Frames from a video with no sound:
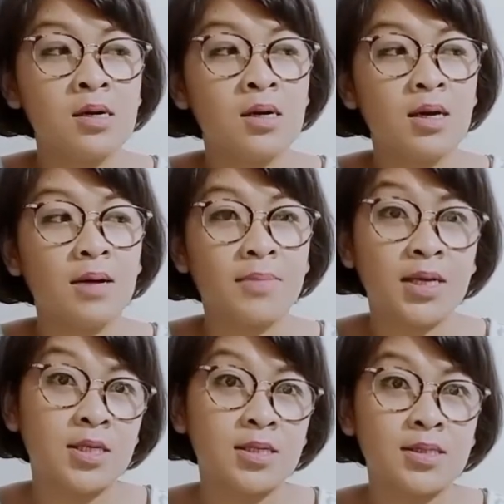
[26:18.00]
a
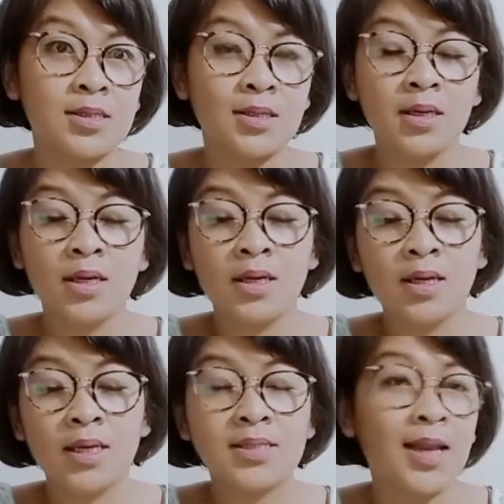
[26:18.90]
message. It's
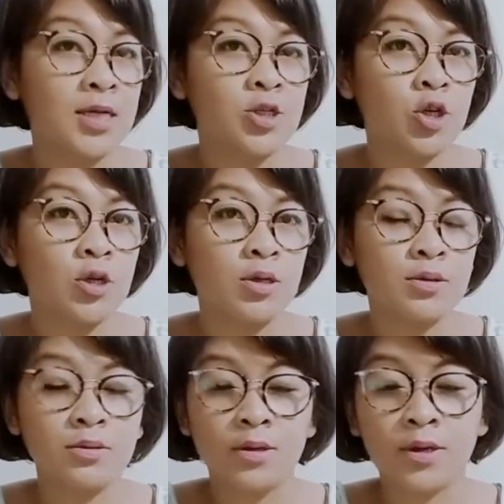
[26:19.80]
an action.
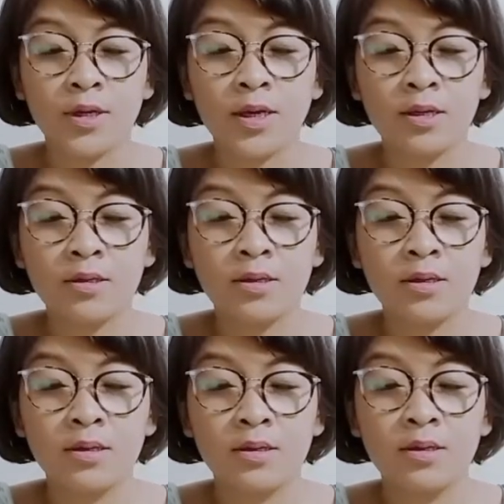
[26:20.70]
Okay,
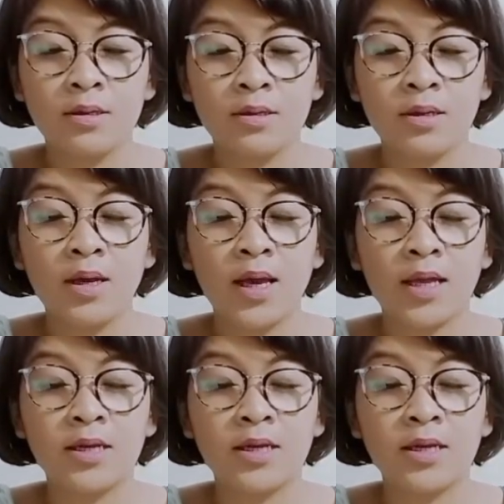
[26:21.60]
and